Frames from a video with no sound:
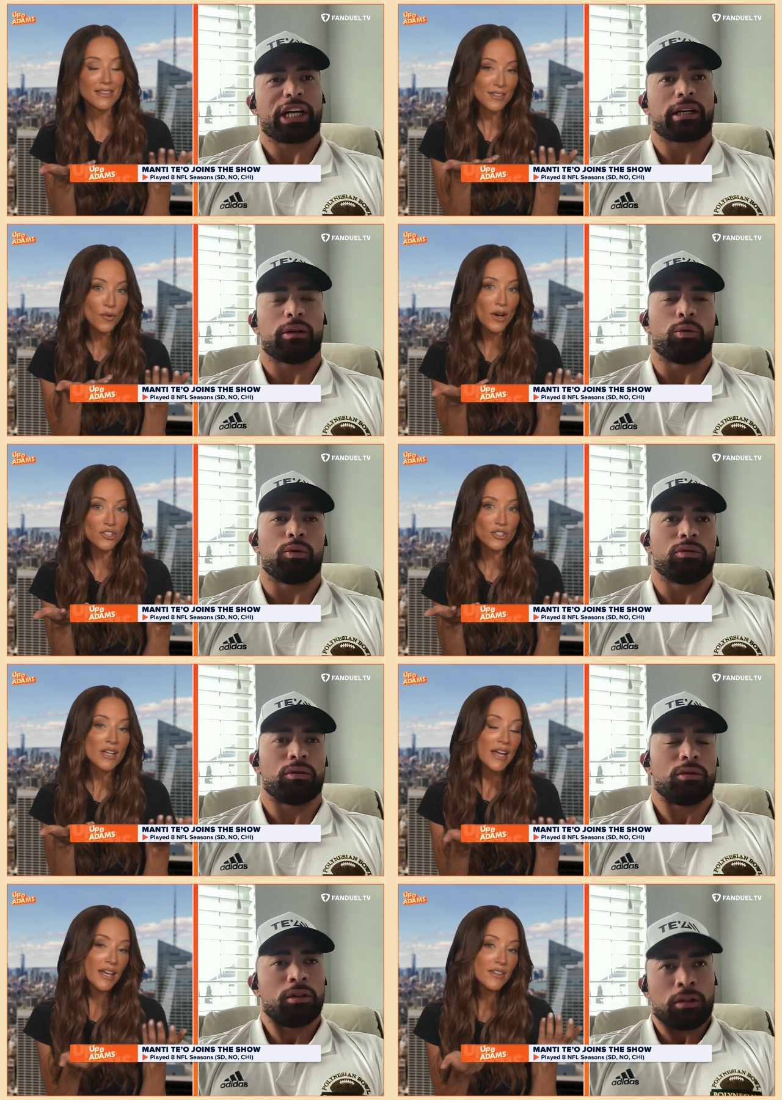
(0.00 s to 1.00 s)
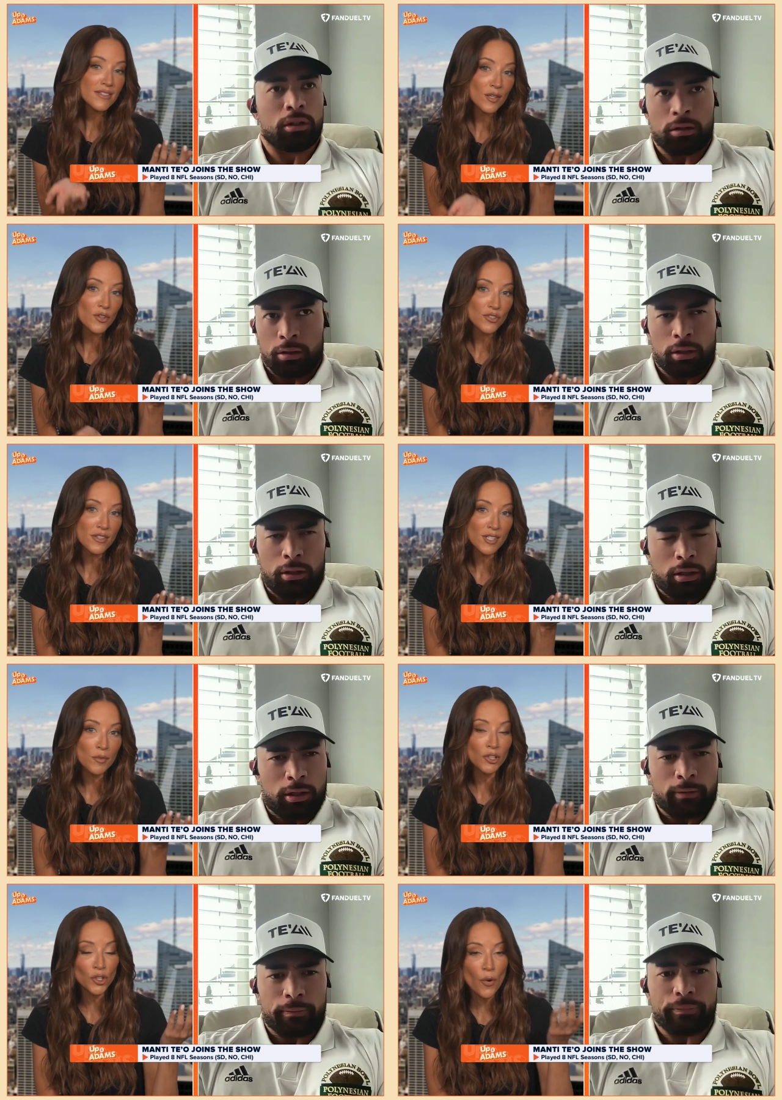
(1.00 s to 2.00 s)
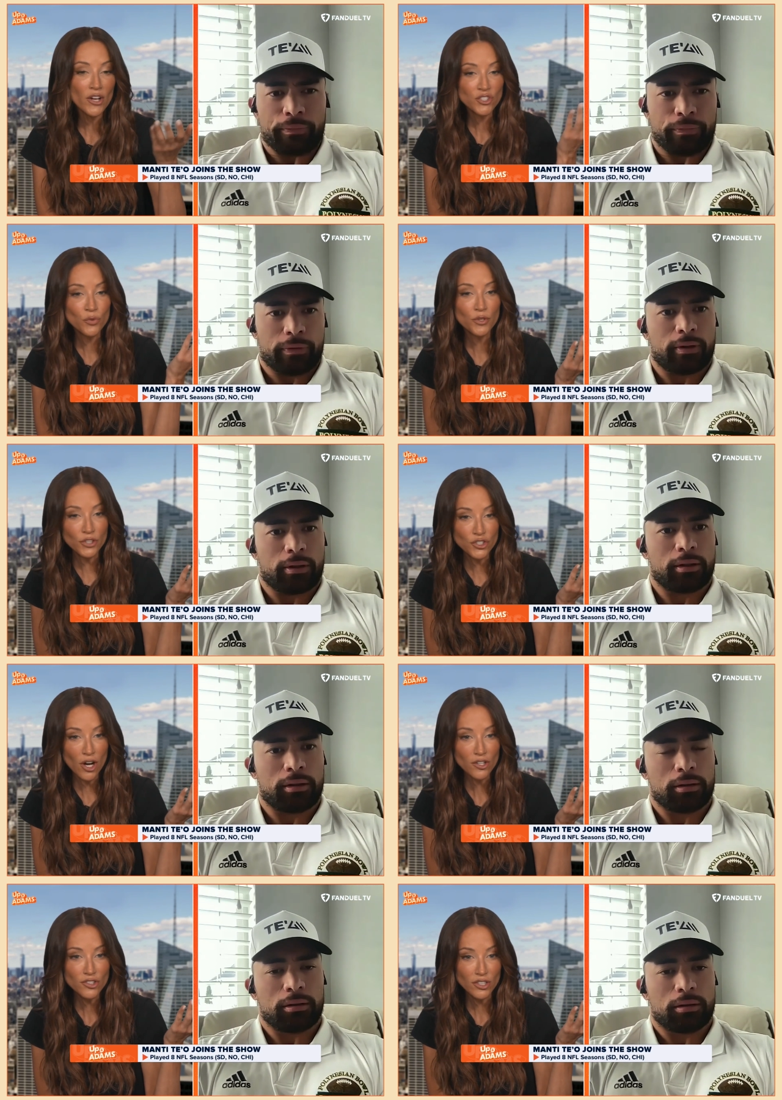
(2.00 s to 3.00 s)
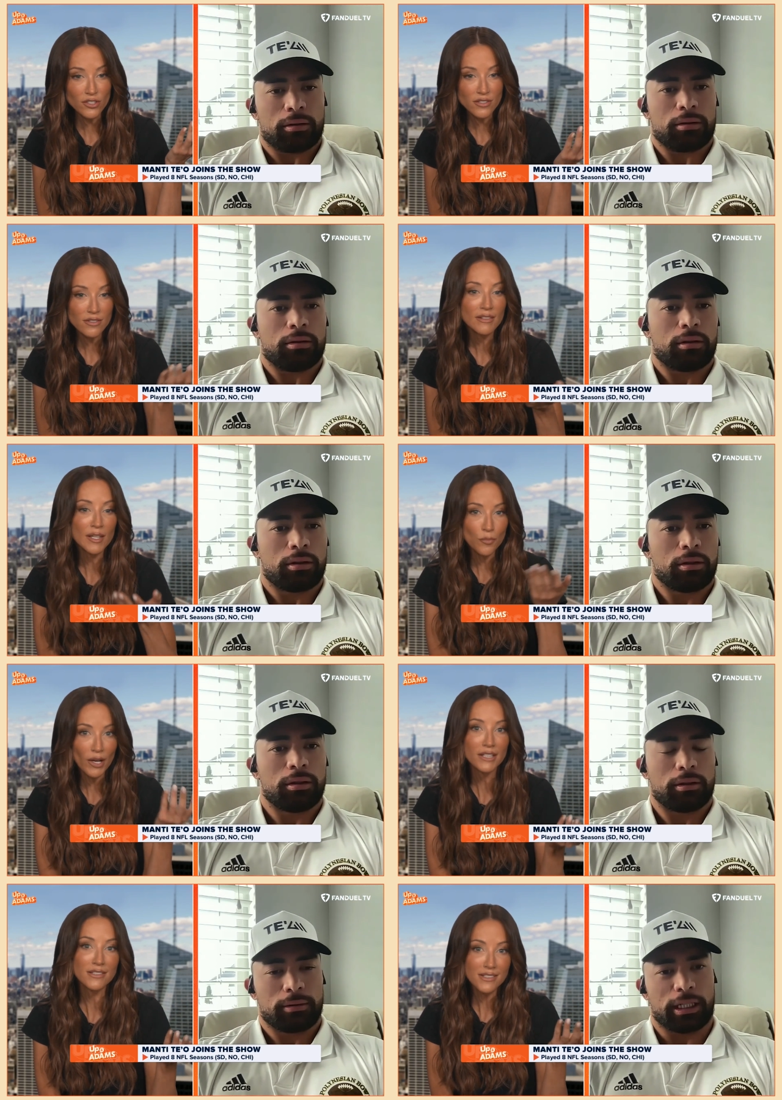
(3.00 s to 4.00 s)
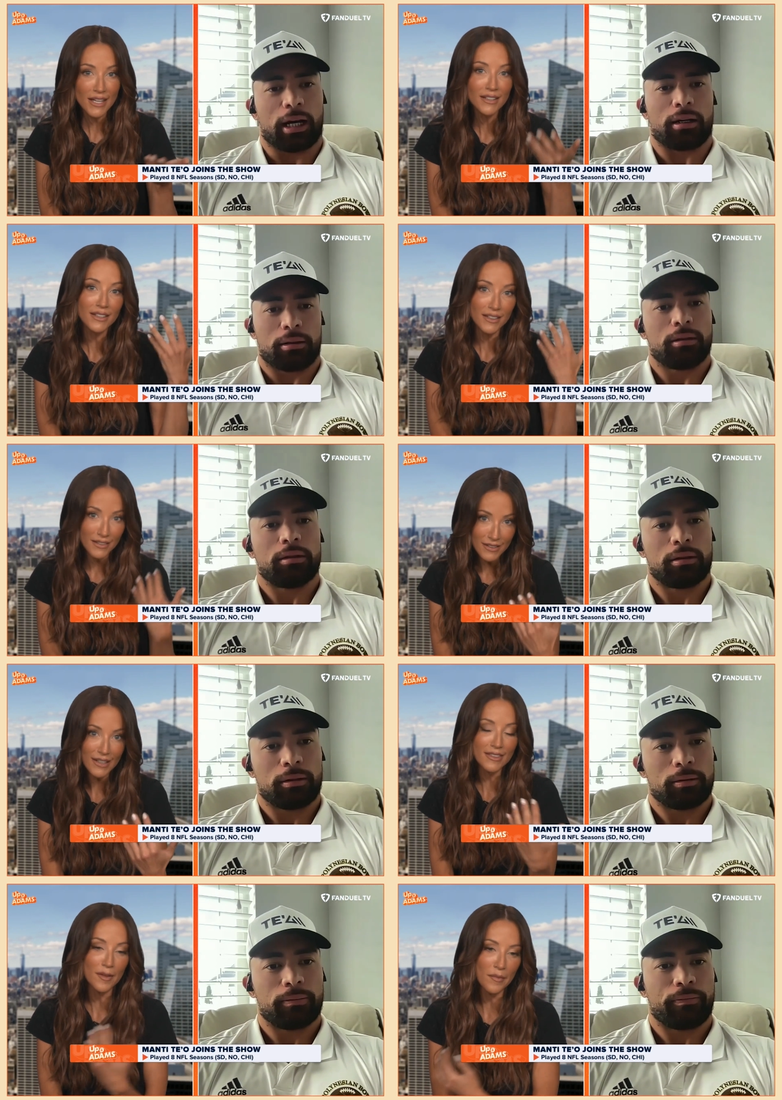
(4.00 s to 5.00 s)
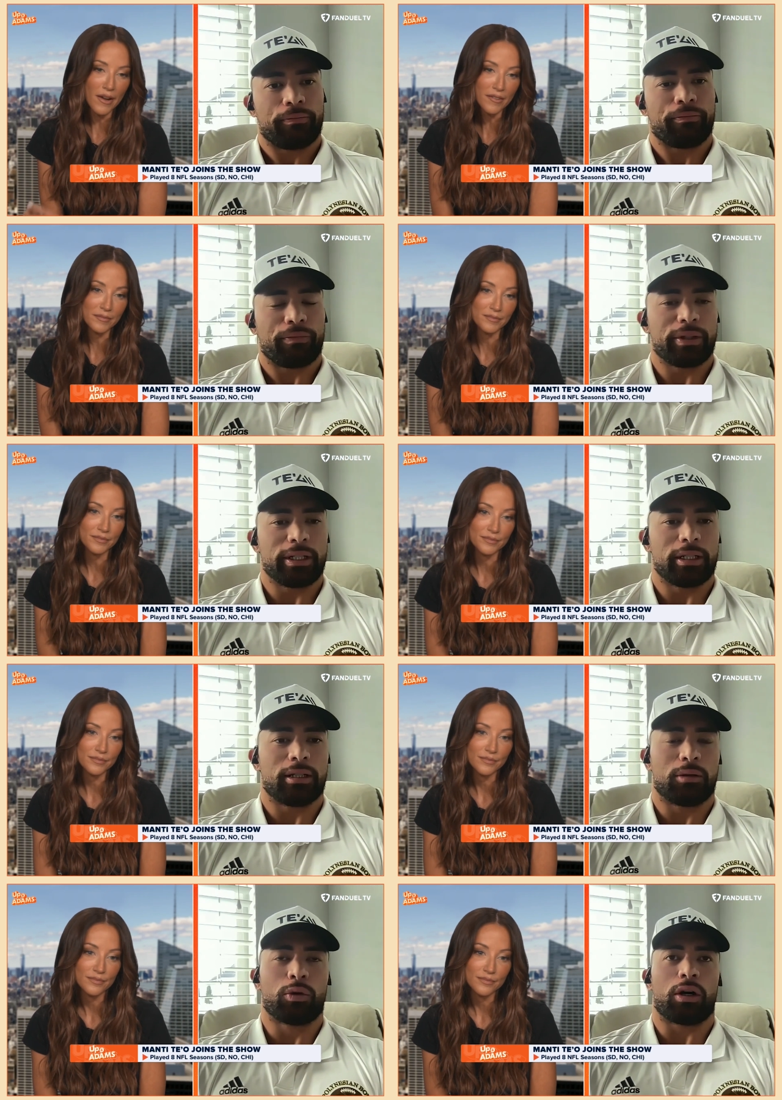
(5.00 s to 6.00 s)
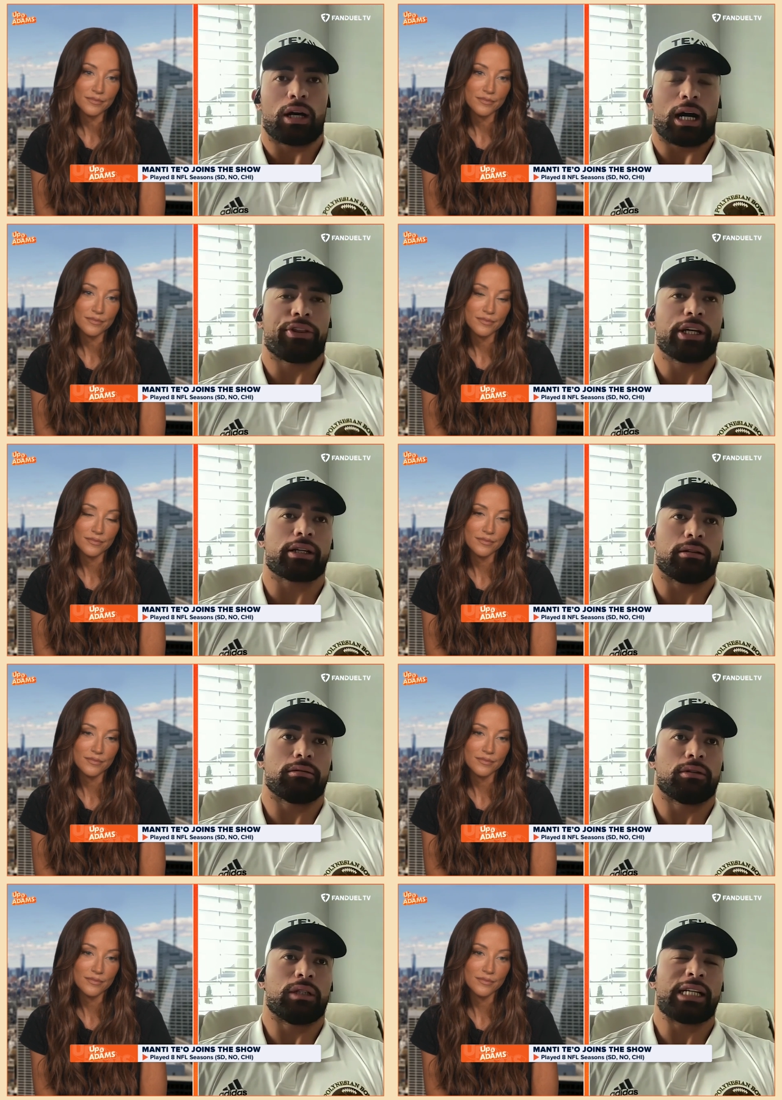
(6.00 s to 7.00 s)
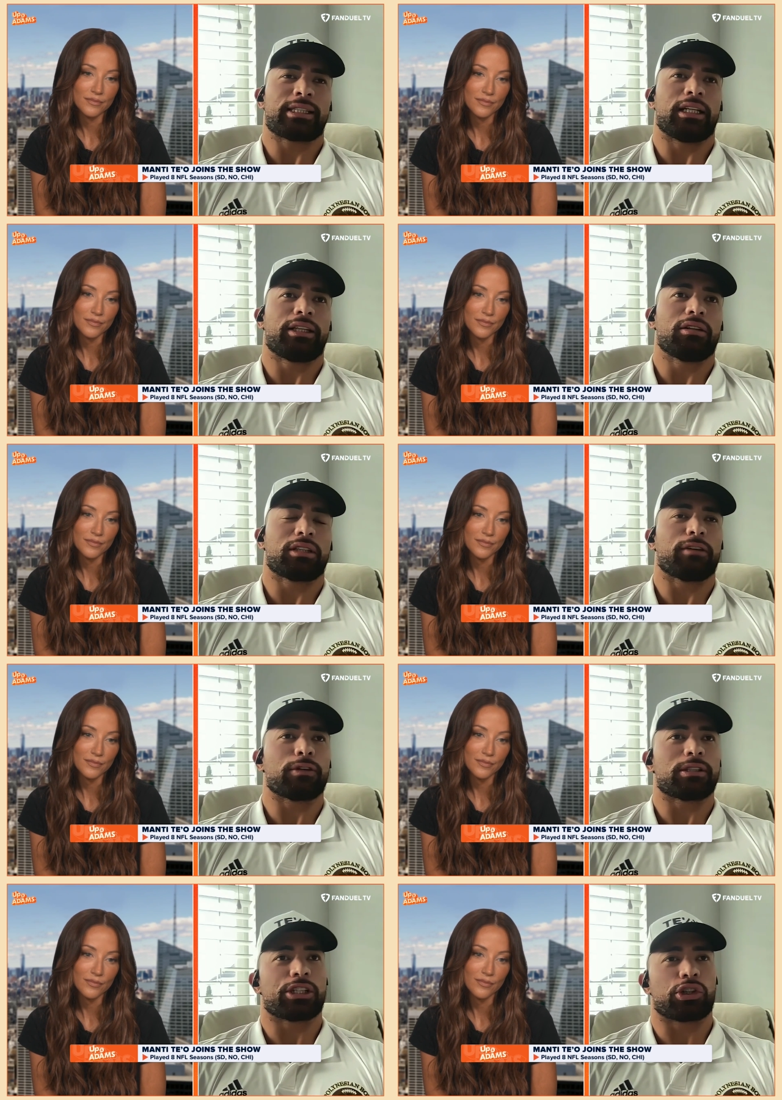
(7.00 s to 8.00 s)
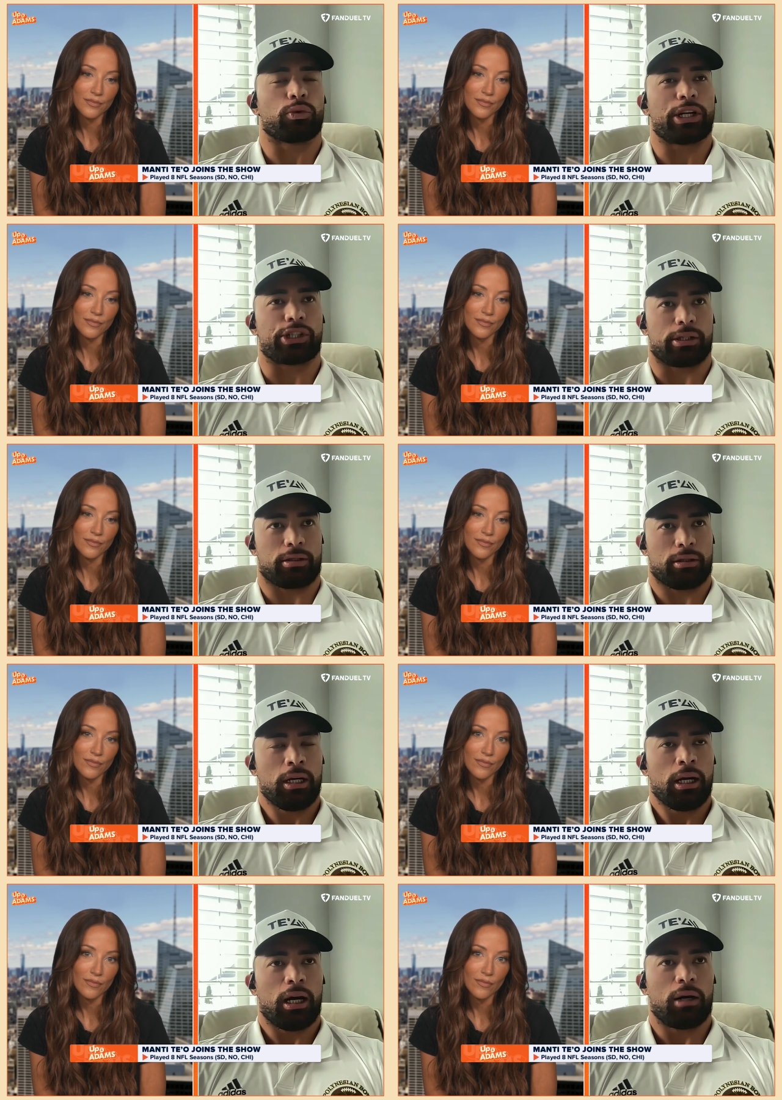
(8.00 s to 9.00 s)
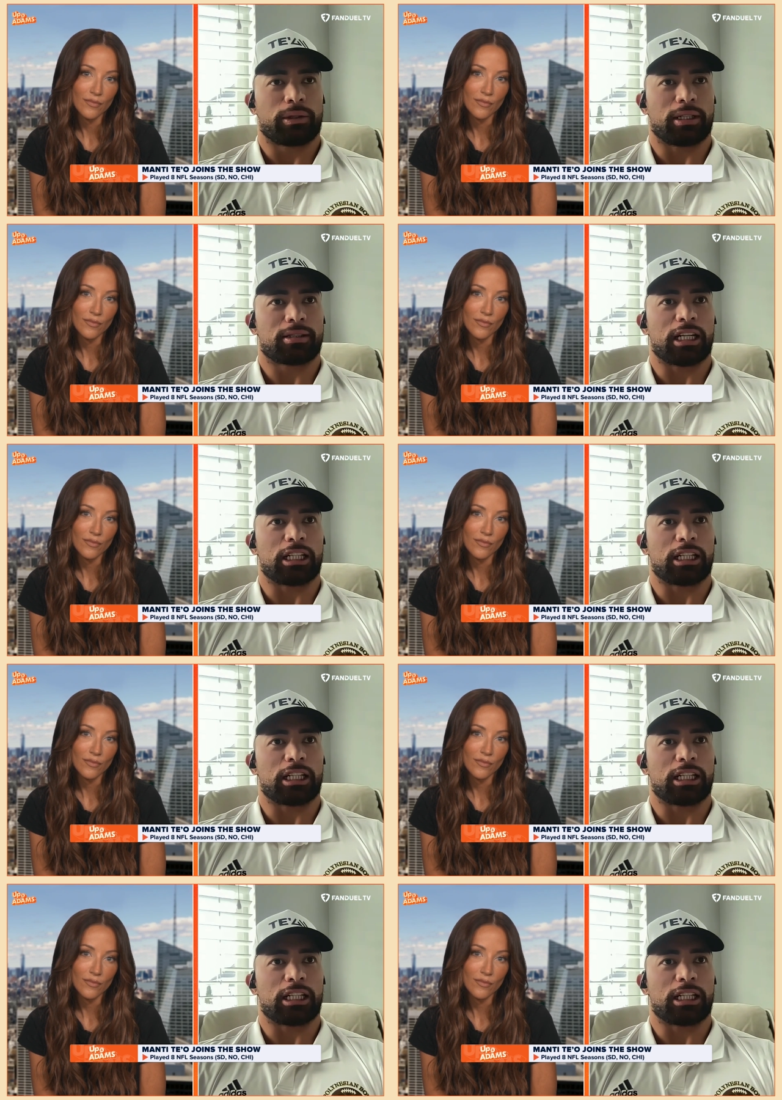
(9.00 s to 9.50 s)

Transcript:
Speaker 1: I the uh, question in and the, there's a similar question with the Chargers. Can Brandon Staley yeah. get them there?
Speaker 2: Well, I think it's a little different situation uh, with the